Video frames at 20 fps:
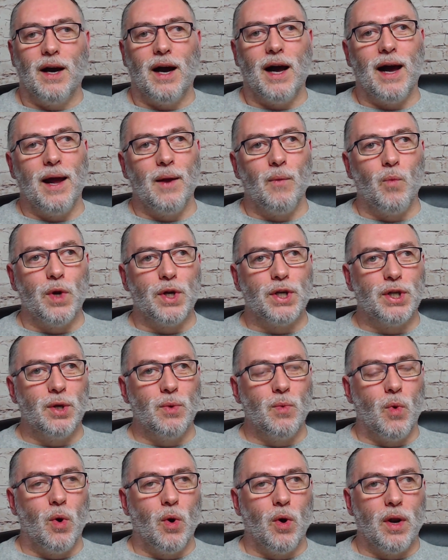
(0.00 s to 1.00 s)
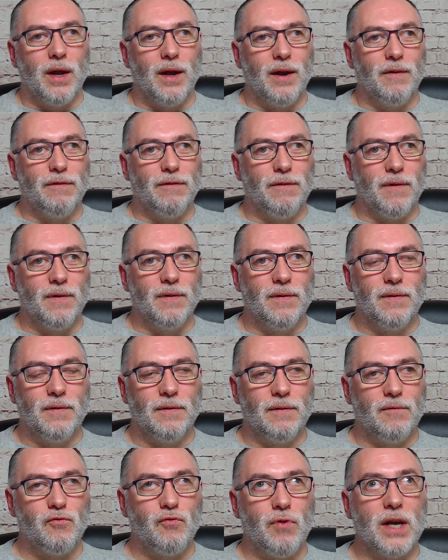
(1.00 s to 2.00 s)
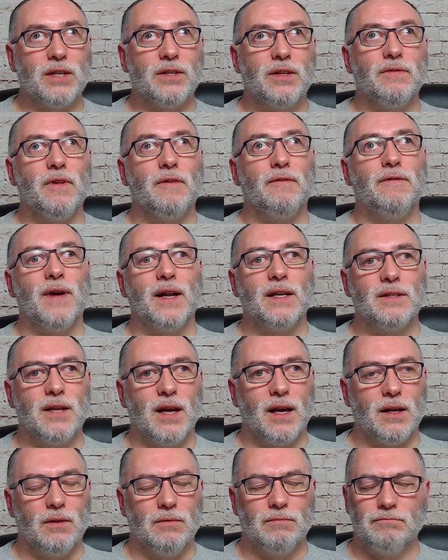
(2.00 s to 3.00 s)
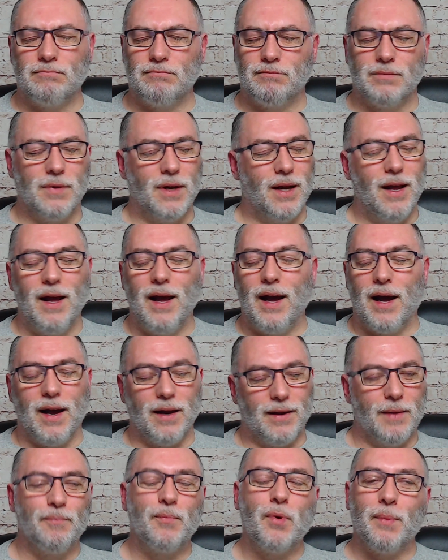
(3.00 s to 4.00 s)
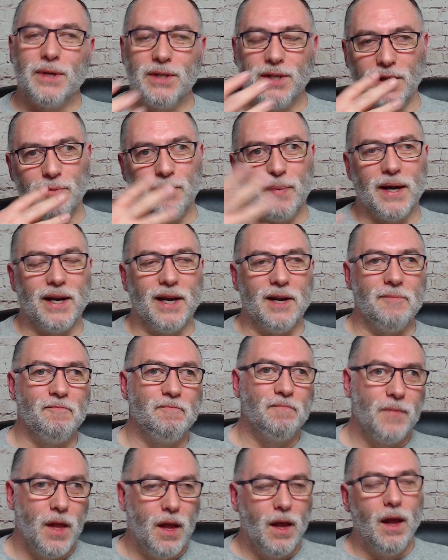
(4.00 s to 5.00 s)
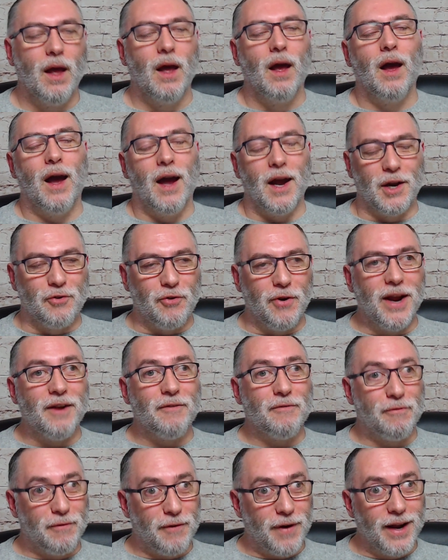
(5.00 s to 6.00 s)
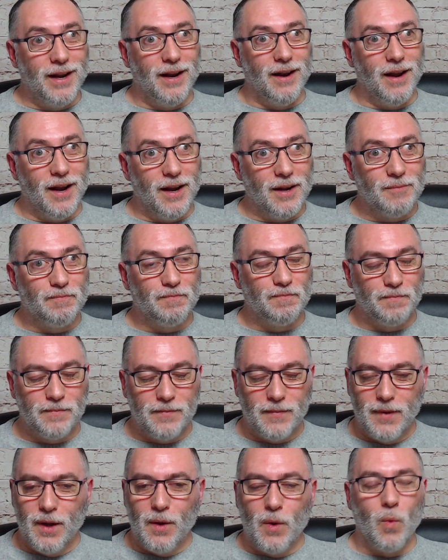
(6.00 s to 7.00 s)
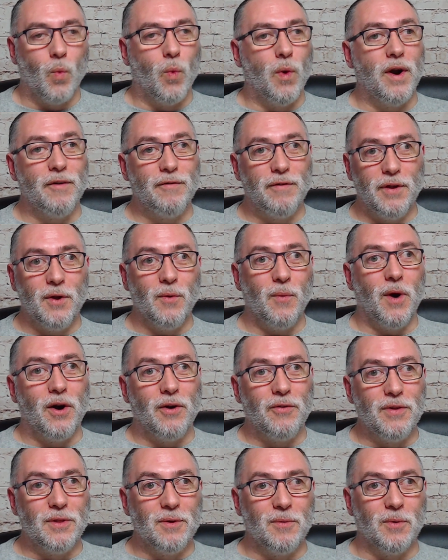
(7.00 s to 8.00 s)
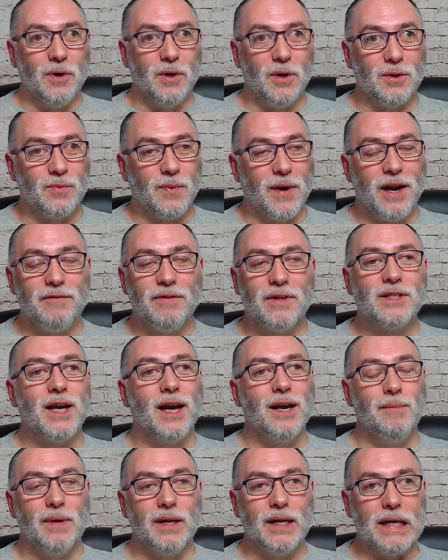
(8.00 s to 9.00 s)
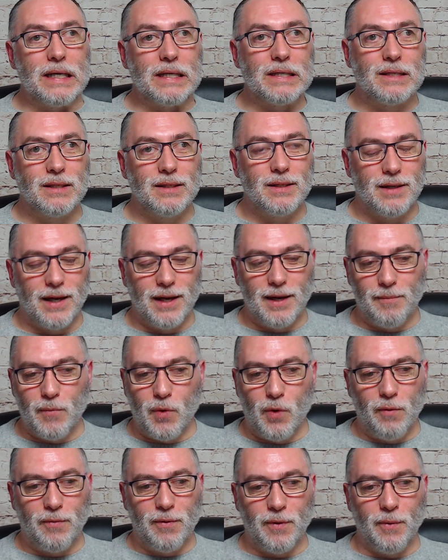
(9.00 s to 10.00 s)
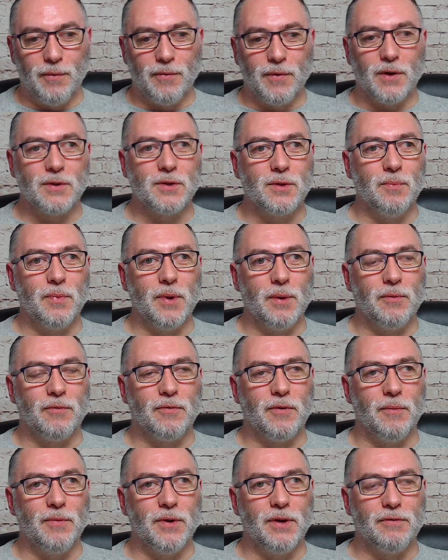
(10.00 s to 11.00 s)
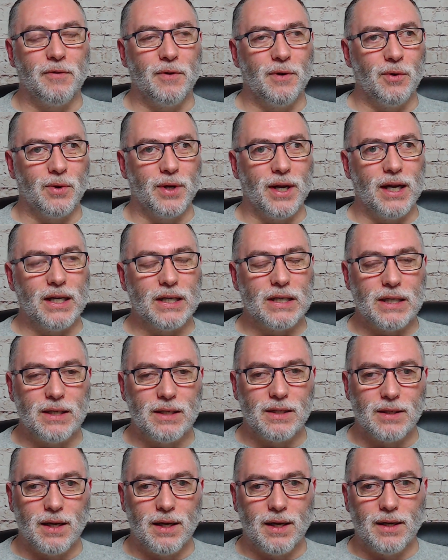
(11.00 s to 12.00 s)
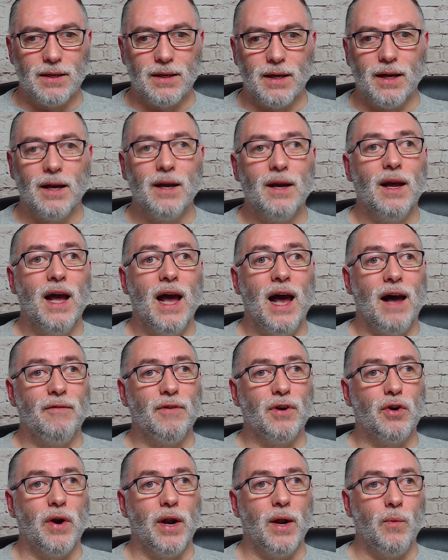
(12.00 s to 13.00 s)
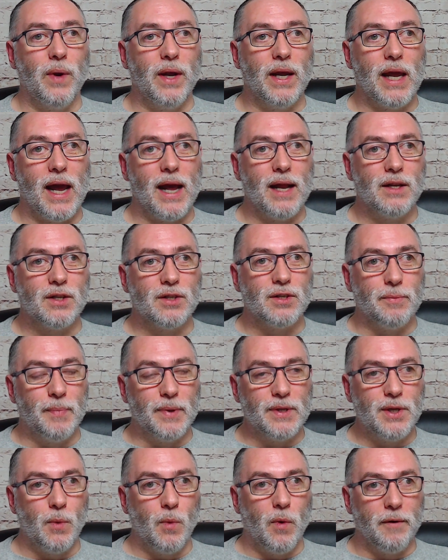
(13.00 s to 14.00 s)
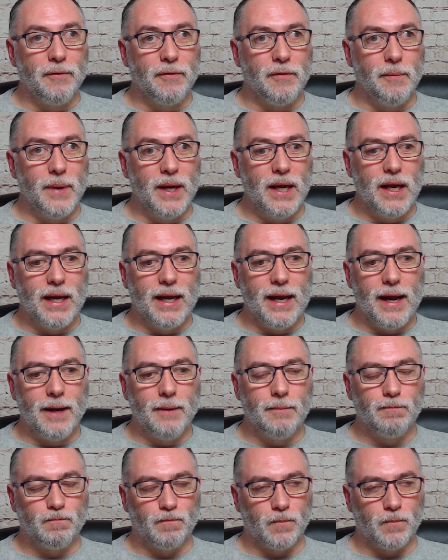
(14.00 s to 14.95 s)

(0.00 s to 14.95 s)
I wish you all a rest of the fantastic, I put my teeth back in, a great Friday, wherever you are in the world, whatever time it is. Hopefully we've got some people from different locations, and have a great weekend. It's a busy one for me again,